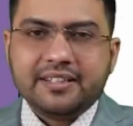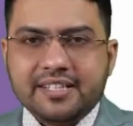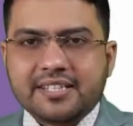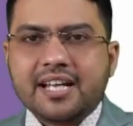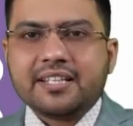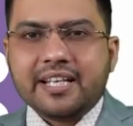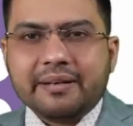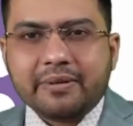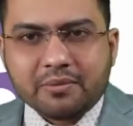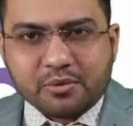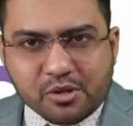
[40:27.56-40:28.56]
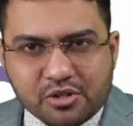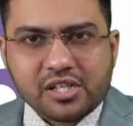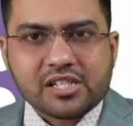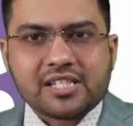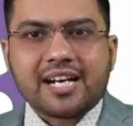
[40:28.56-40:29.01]
These are the level of
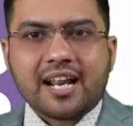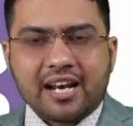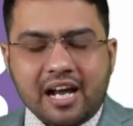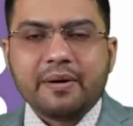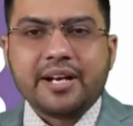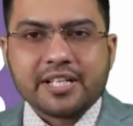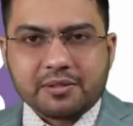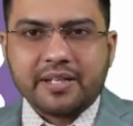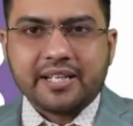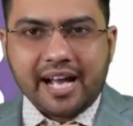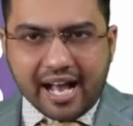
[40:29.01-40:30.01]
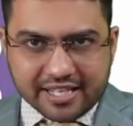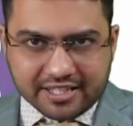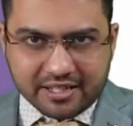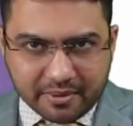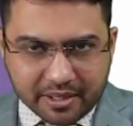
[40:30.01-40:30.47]
questions that are nowadays being
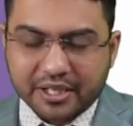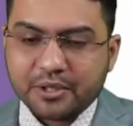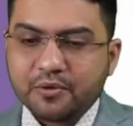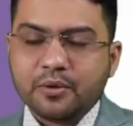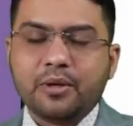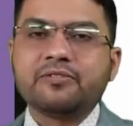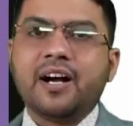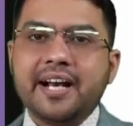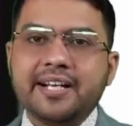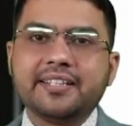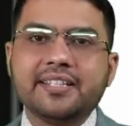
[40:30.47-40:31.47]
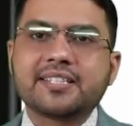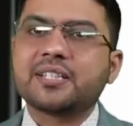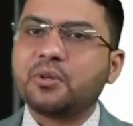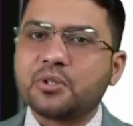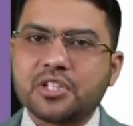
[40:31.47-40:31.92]
asked, but you will find these
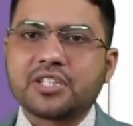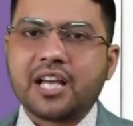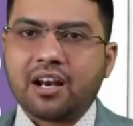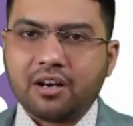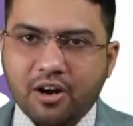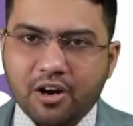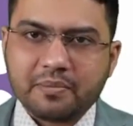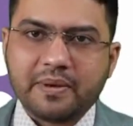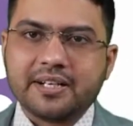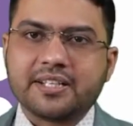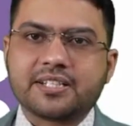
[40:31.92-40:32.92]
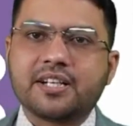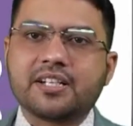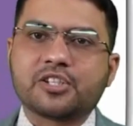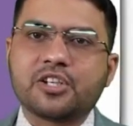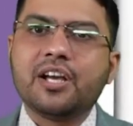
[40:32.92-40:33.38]
questions are not being
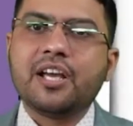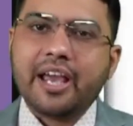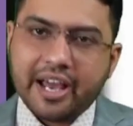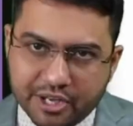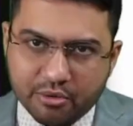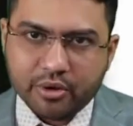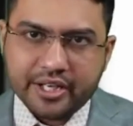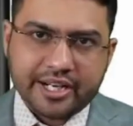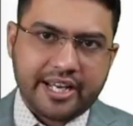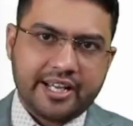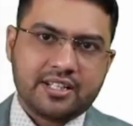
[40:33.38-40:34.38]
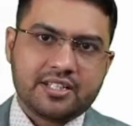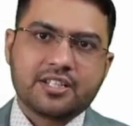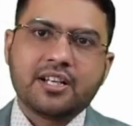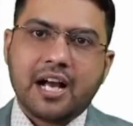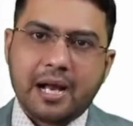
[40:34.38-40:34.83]
discussed anywhere
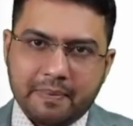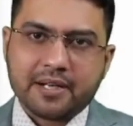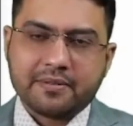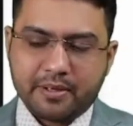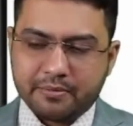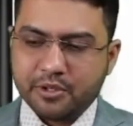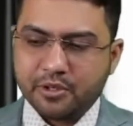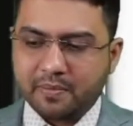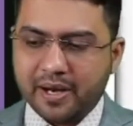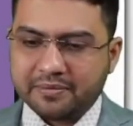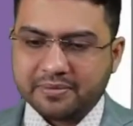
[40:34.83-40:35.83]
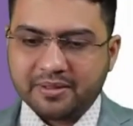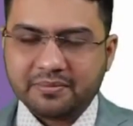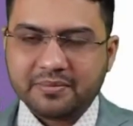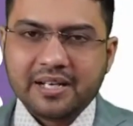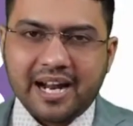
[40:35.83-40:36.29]
else apart from your
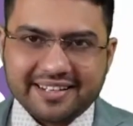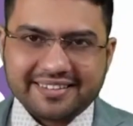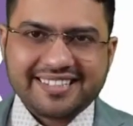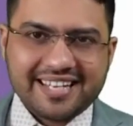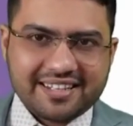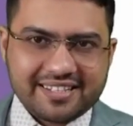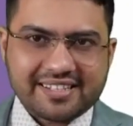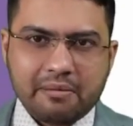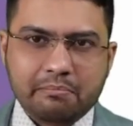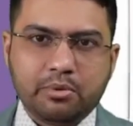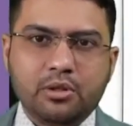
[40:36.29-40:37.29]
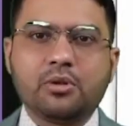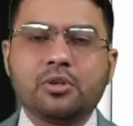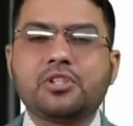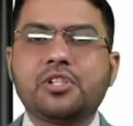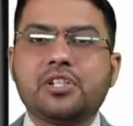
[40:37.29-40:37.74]
platform. And these are the sample
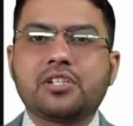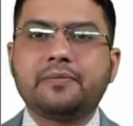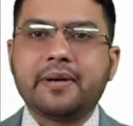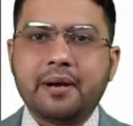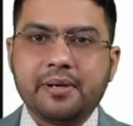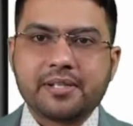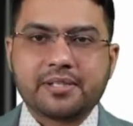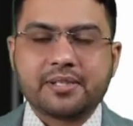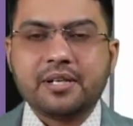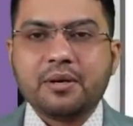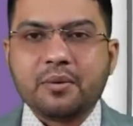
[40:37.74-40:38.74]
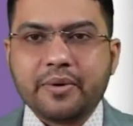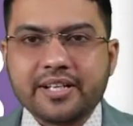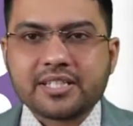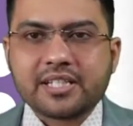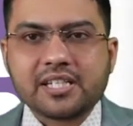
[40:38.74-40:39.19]
questions of ours. We
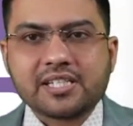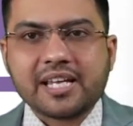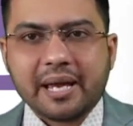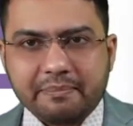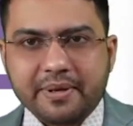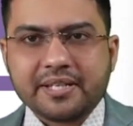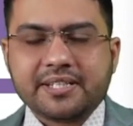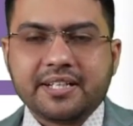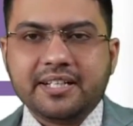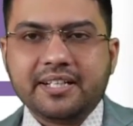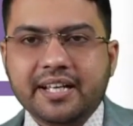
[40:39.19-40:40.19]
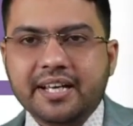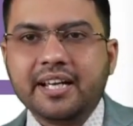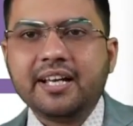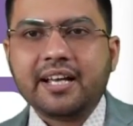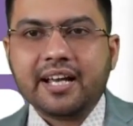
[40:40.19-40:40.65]
discuss every single
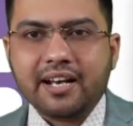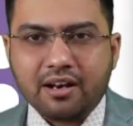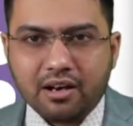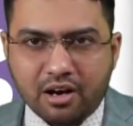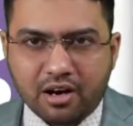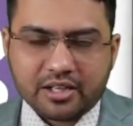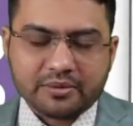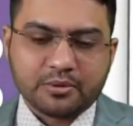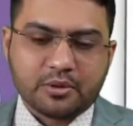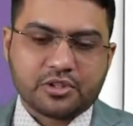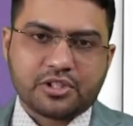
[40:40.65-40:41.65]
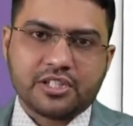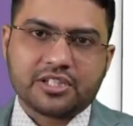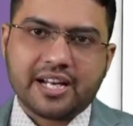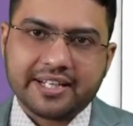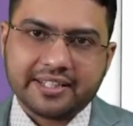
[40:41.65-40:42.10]
day a lot of
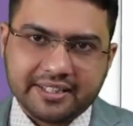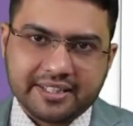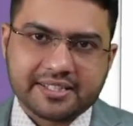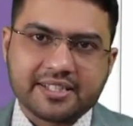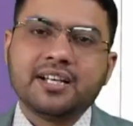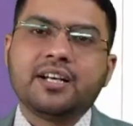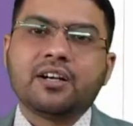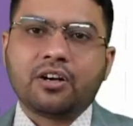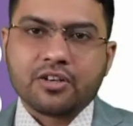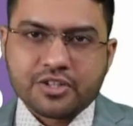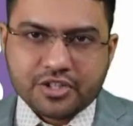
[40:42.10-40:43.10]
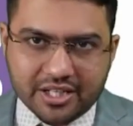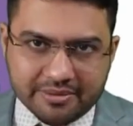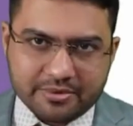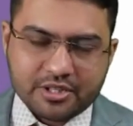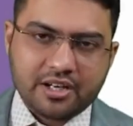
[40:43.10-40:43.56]
questions like this,
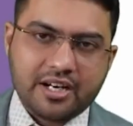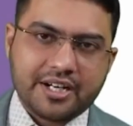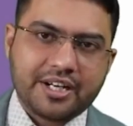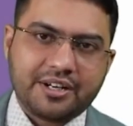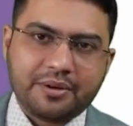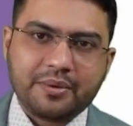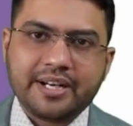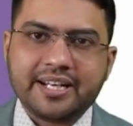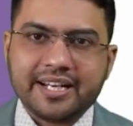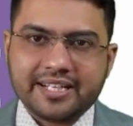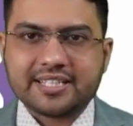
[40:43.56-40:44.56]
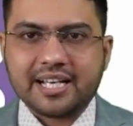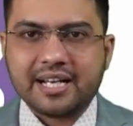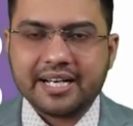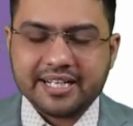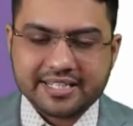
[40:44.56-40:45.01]
concepts related to it
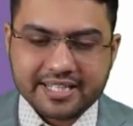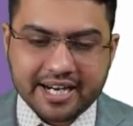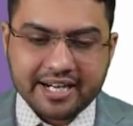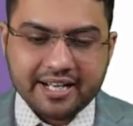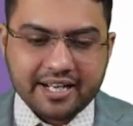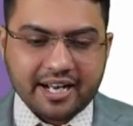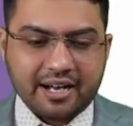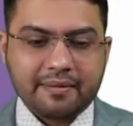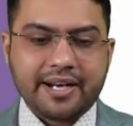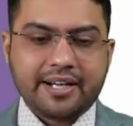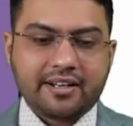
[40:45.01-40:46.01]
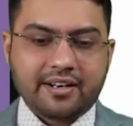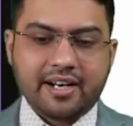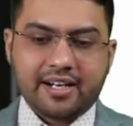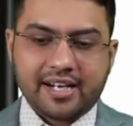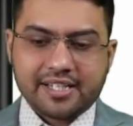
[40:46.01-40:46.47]
inside our
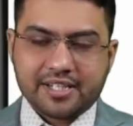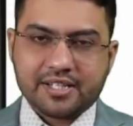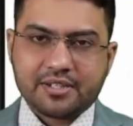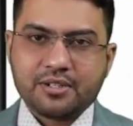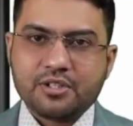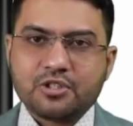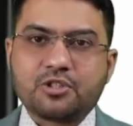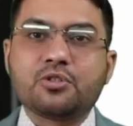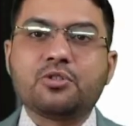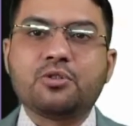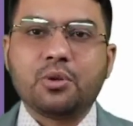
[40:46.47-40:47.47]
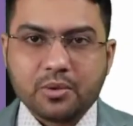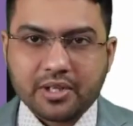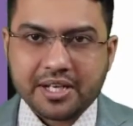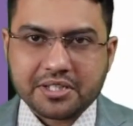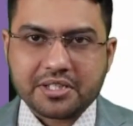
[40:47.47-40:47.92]
internal classes. So
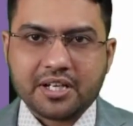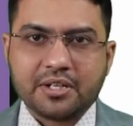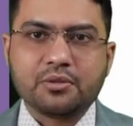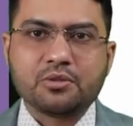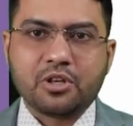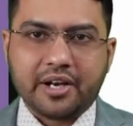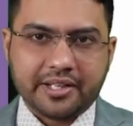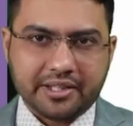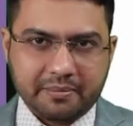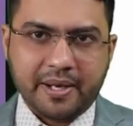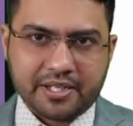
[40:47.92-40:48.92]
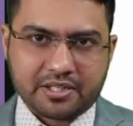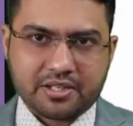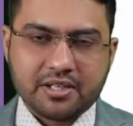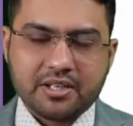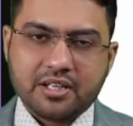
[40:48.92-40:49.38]
don't hesitate to join the
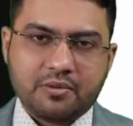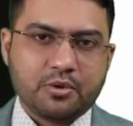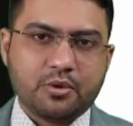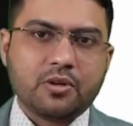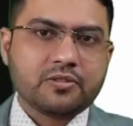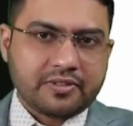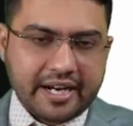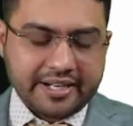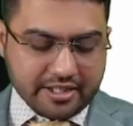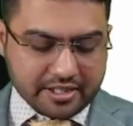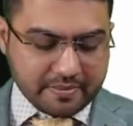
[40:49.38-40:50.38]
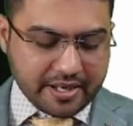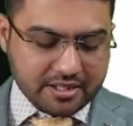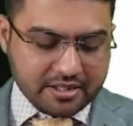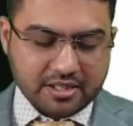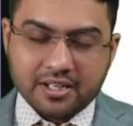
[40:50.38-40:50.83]
best. If you don't find us
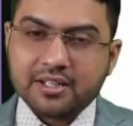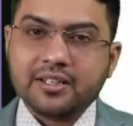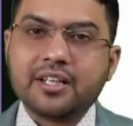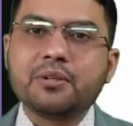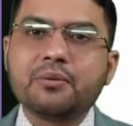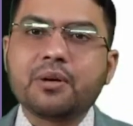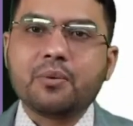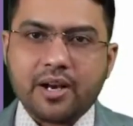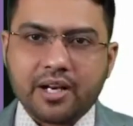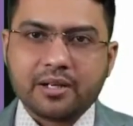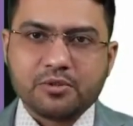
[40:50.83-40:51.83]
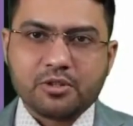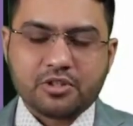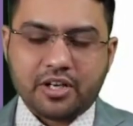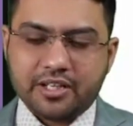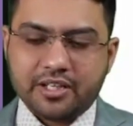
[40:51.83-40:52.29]
best, then you are welcome to
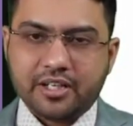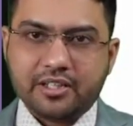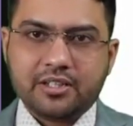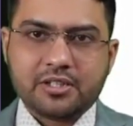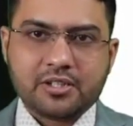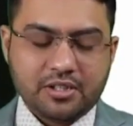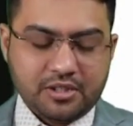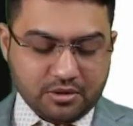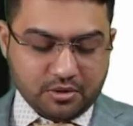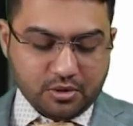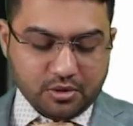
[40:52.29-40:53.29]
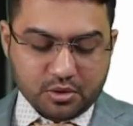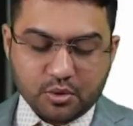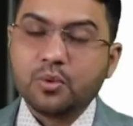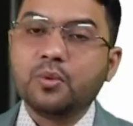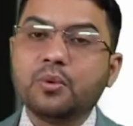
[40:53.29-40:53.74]
join the others, those
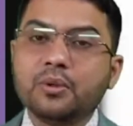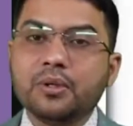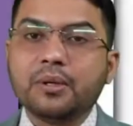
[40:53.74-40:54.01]
who